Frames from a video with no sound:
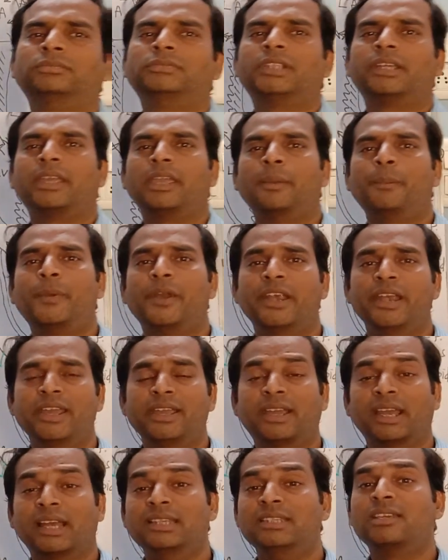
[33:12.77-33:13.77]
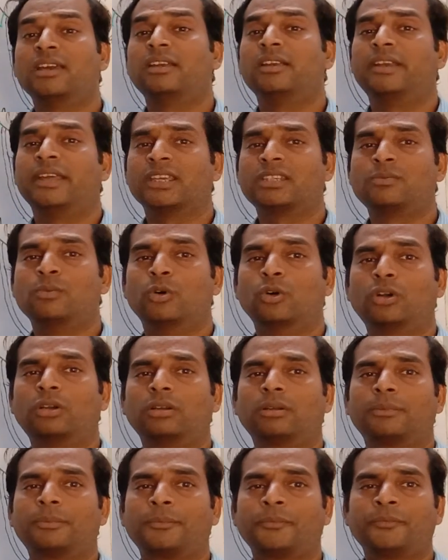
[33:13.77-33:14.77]
keep reading NCERT textbook,
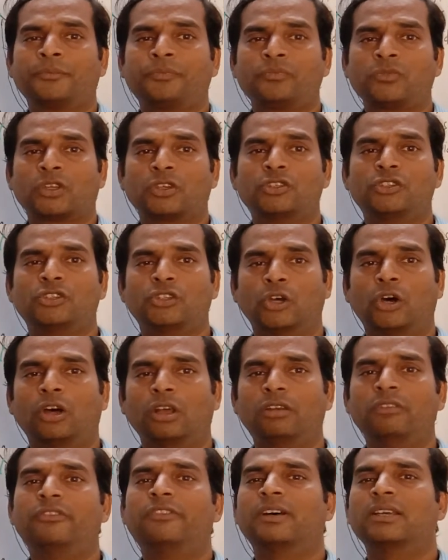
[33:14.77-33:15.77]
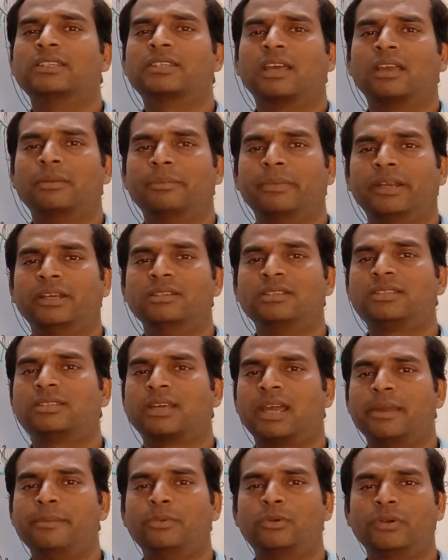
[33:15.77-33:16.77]
solve assignments
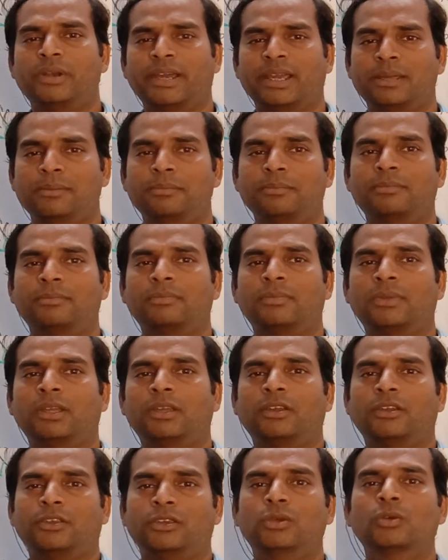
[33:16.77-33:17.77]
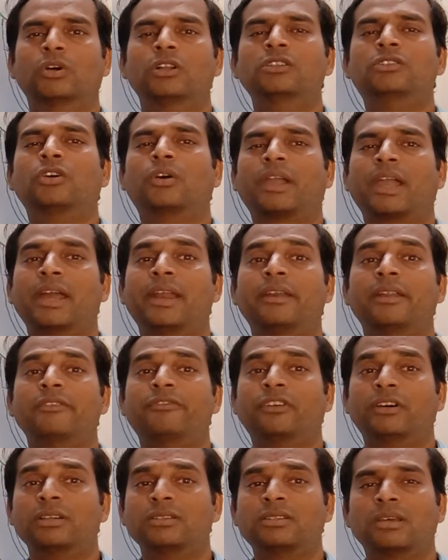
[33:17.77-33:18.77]
time to time. You also can
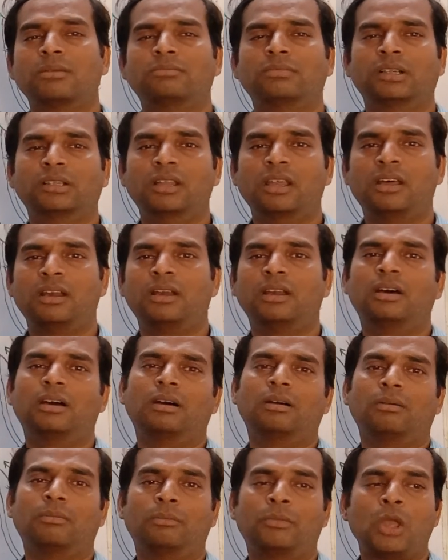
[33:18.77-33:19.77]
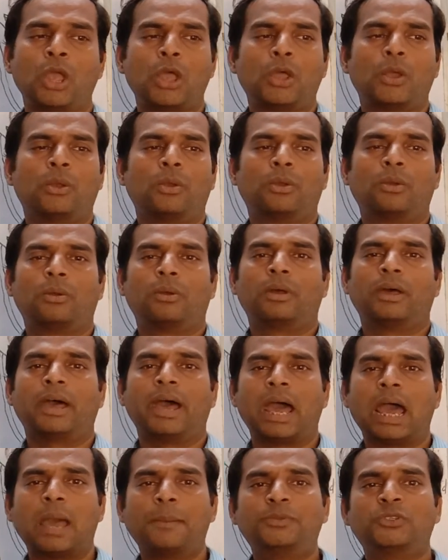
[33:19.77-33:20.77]
refer some other
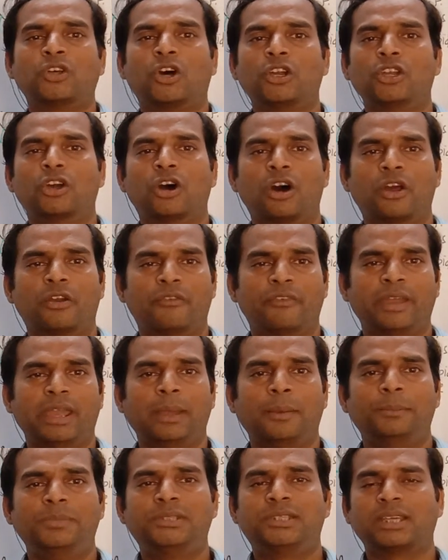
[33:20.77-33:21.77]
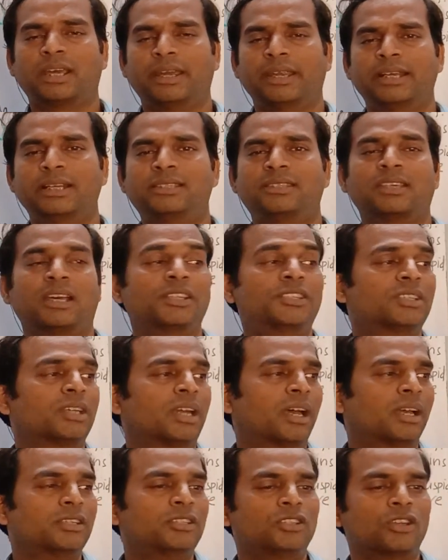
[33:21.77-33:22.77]
apps or your websites such
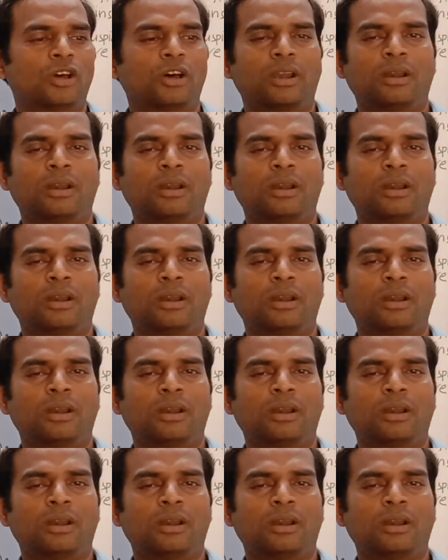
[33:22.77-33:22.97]
as your